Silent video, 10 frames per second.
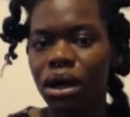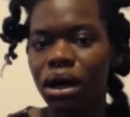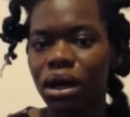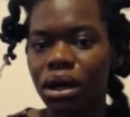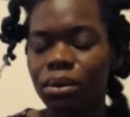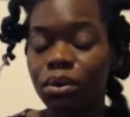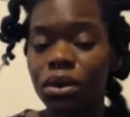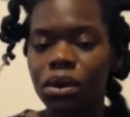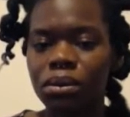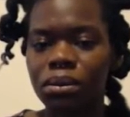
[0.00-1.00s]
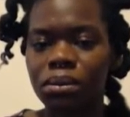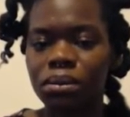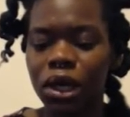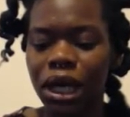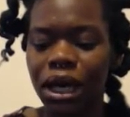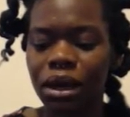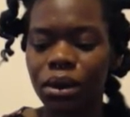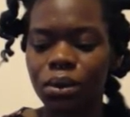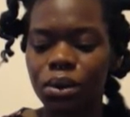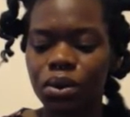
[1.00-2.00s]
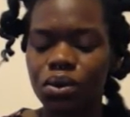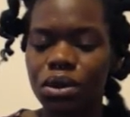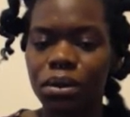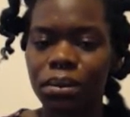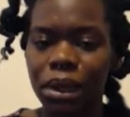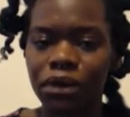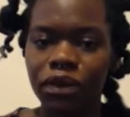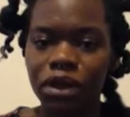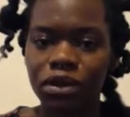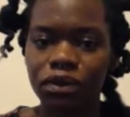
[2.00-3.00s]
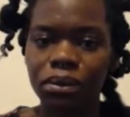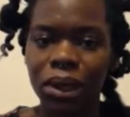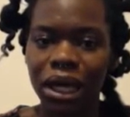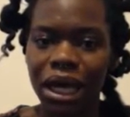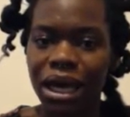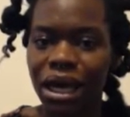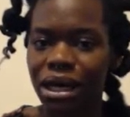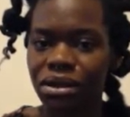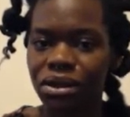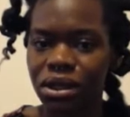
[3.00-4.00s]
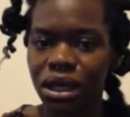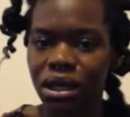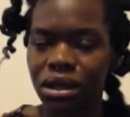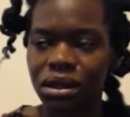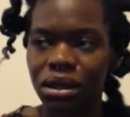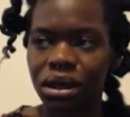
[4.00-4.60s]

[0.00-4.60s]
Um, on my hair was also beneficial for my hair and skin,